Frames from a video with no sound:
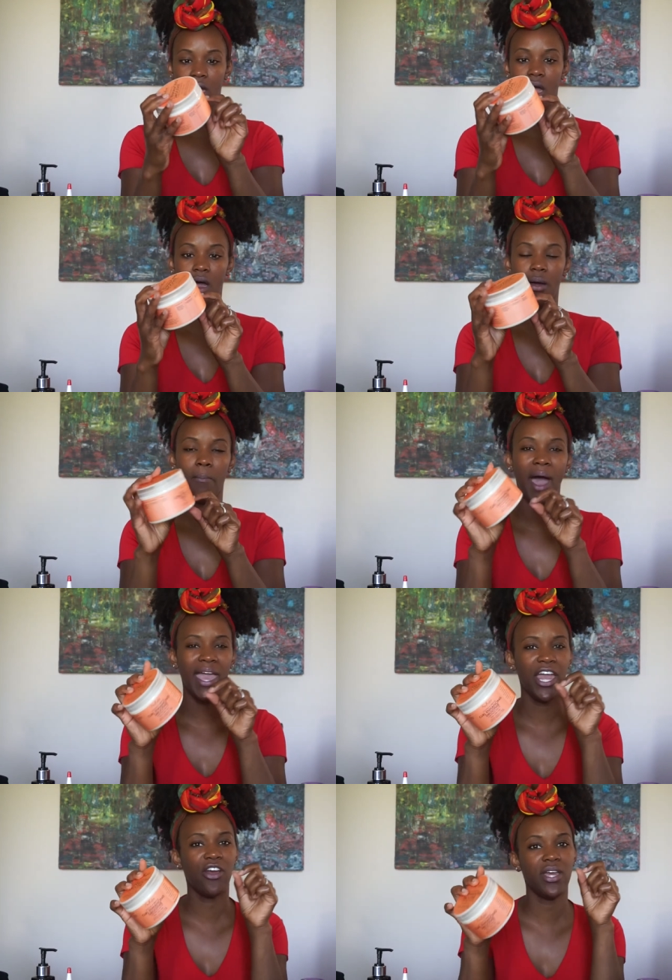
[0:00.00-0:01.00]
Um, my
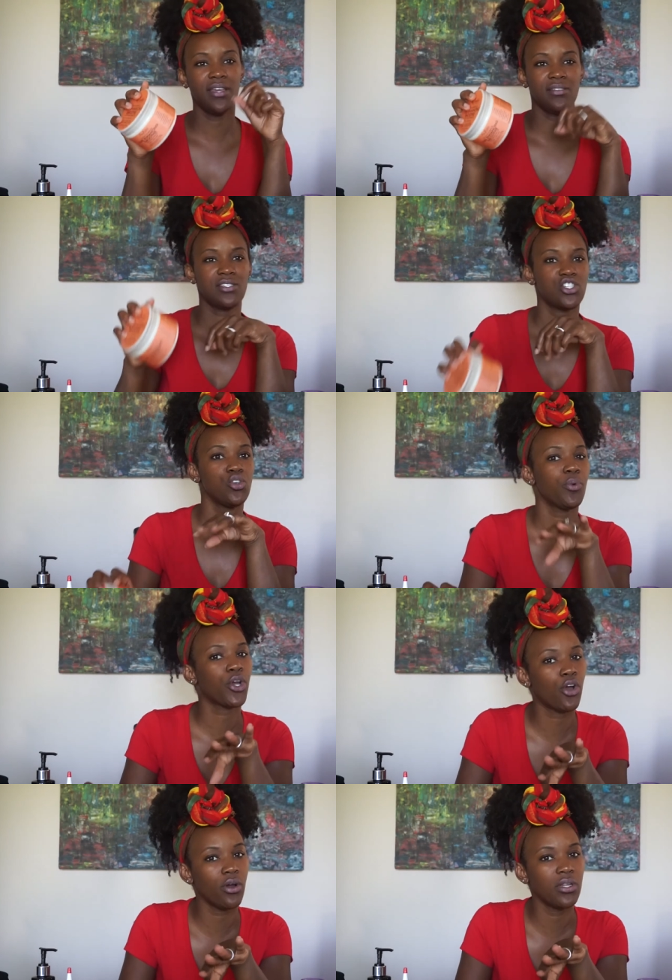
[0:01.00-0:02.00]
hair is super
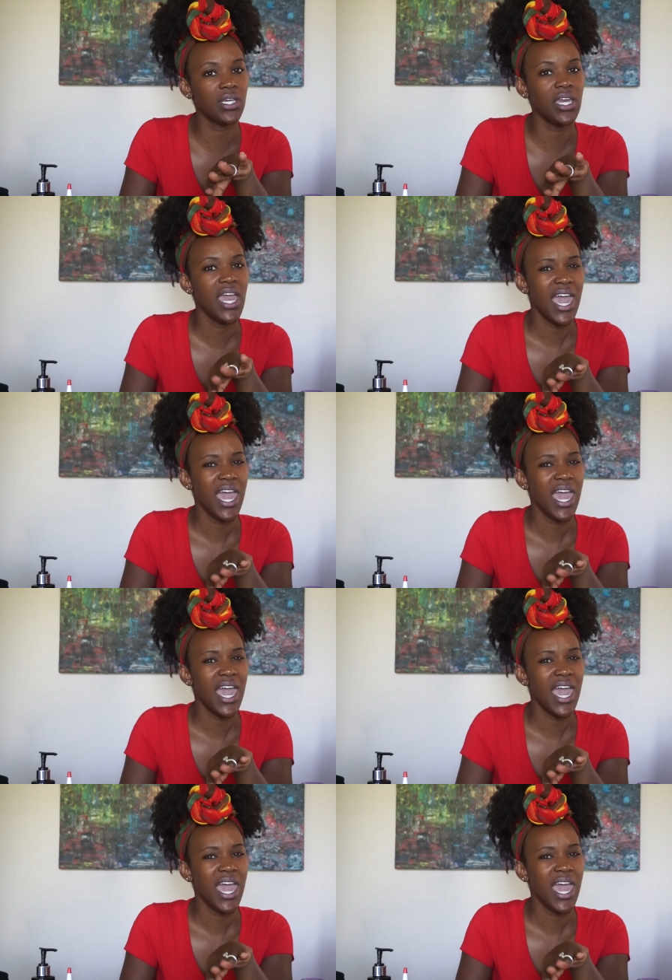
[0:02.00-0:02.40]
curly